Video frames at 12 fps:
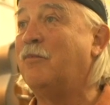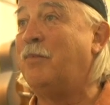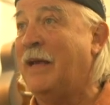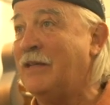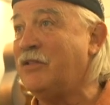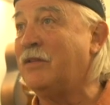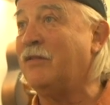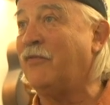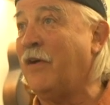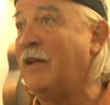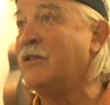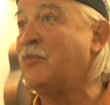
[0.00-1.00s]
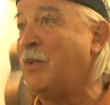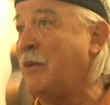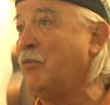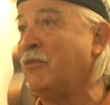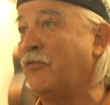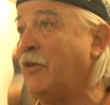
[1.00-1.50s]
best and finest
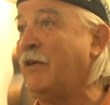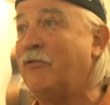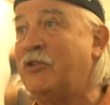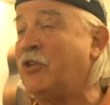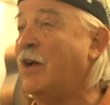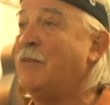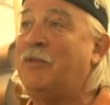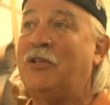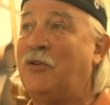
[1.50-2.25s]
people for every job that